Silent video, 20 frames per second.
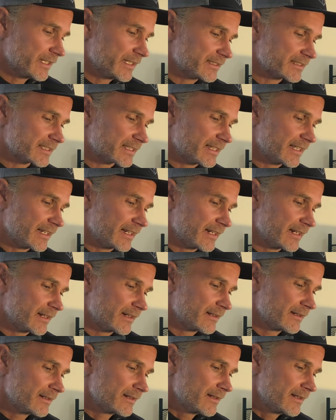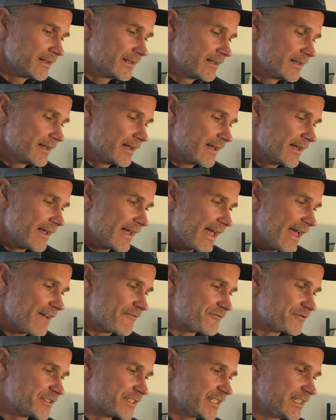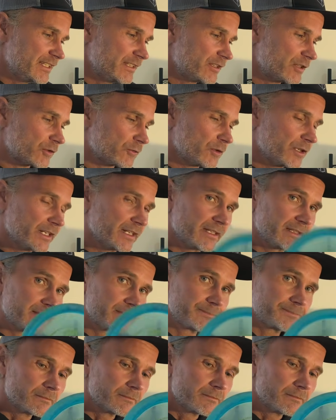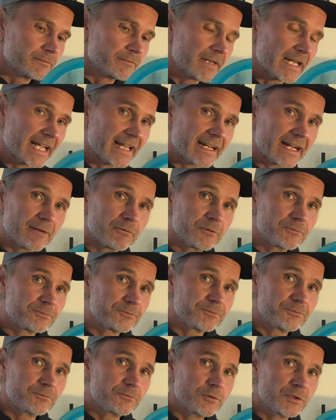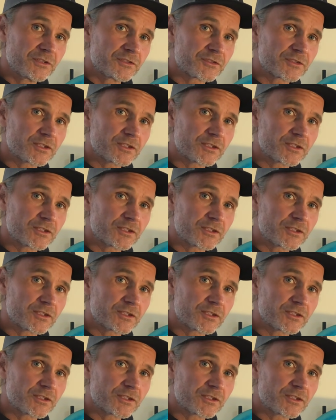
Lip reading: is the FD3. Man, I was